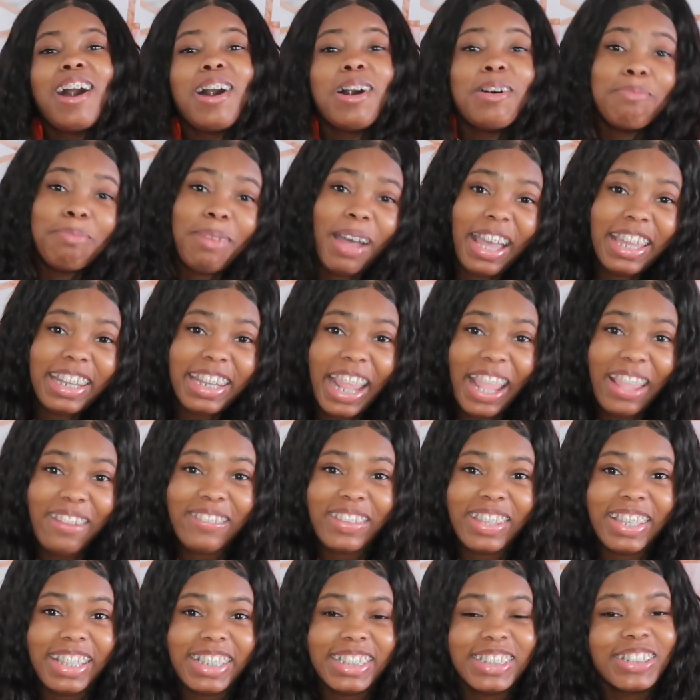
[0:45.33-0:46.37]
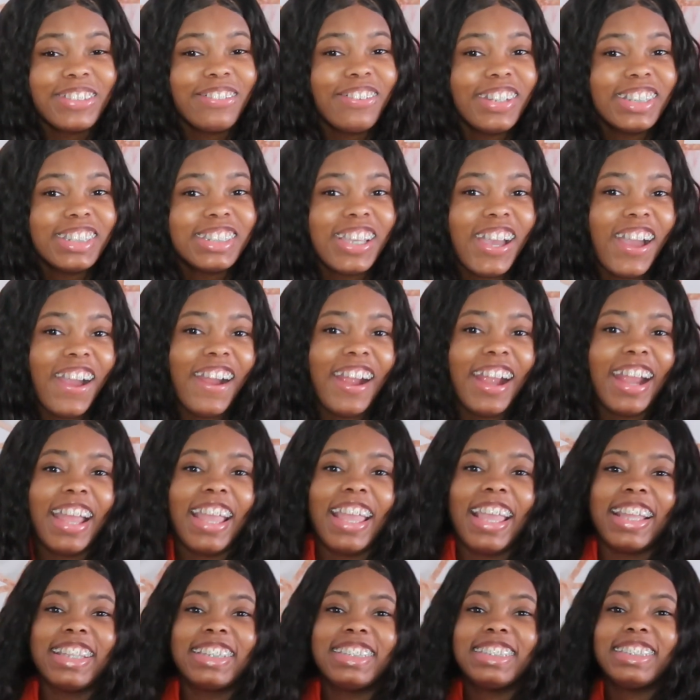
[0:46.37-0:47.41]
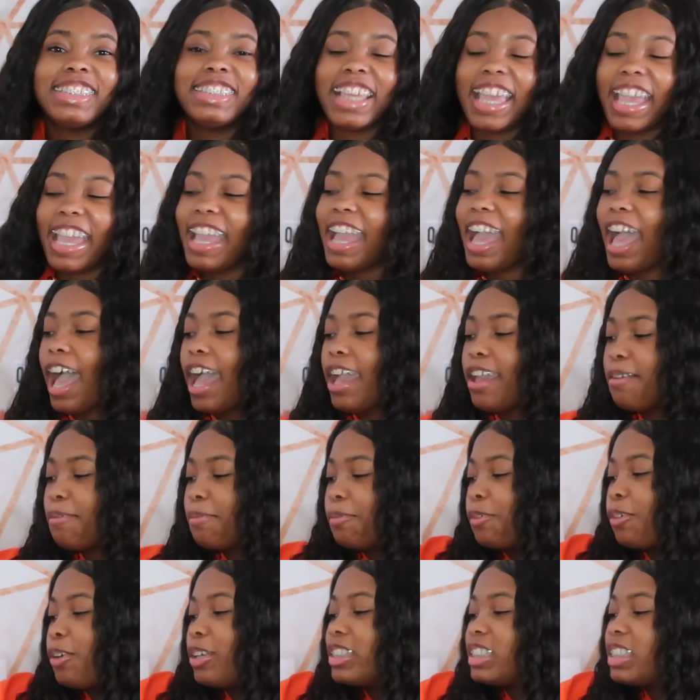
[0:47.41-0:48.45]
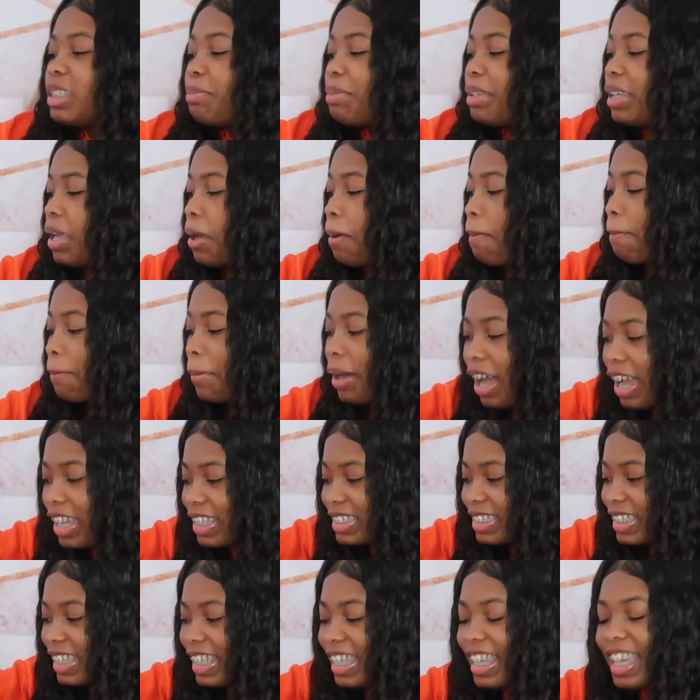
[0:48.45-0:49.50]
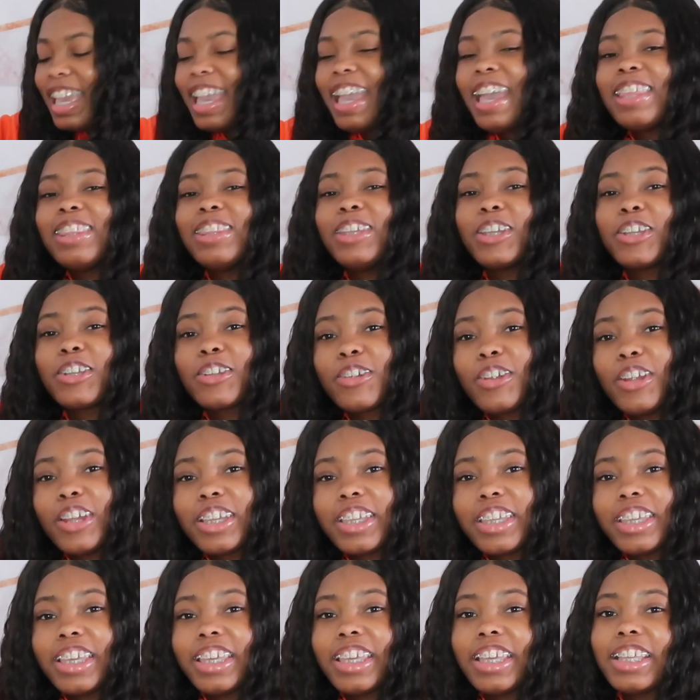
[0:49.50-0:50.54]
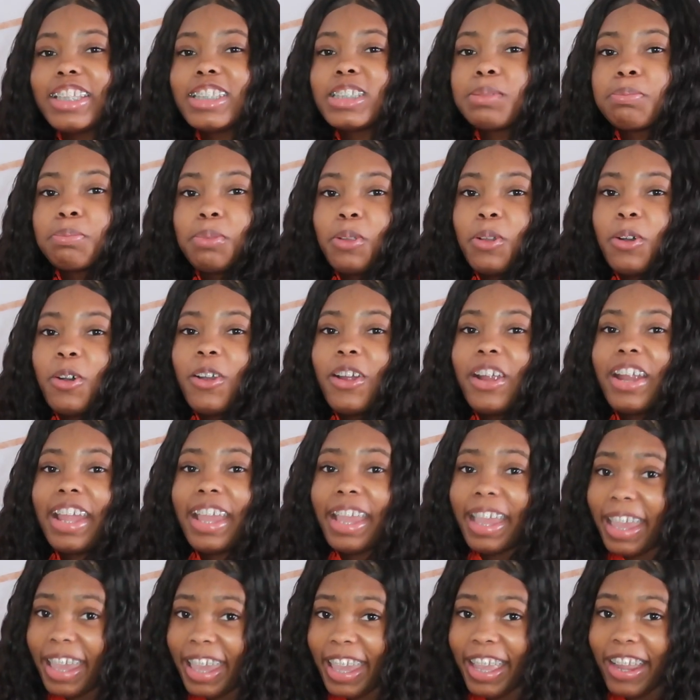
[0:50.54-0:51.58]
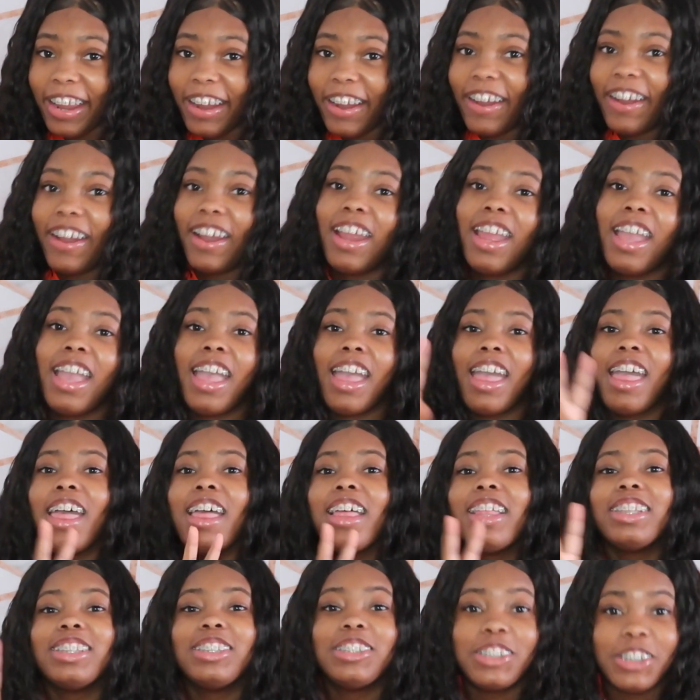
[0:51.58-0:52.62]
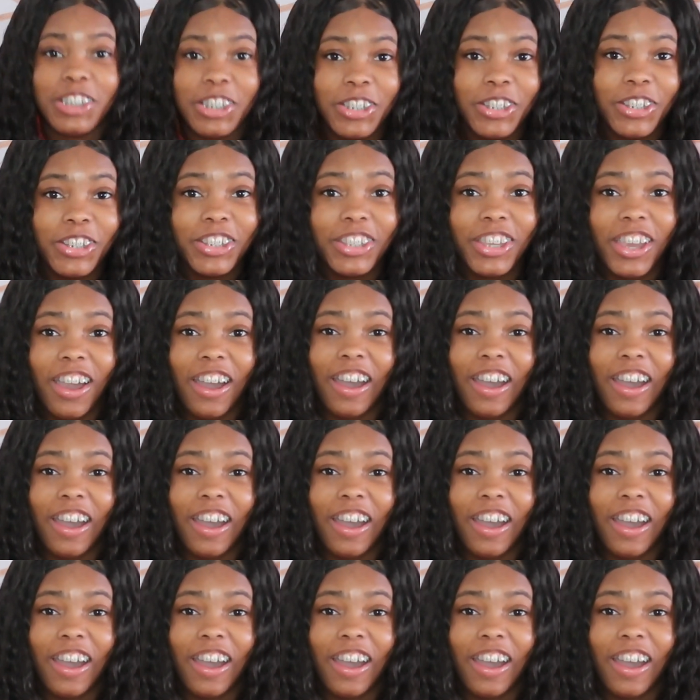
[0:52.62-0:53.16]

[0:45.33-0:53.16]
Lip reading: My name is Quintara and today I am going to be unboxing the Cricut Explore Air 2, y'all.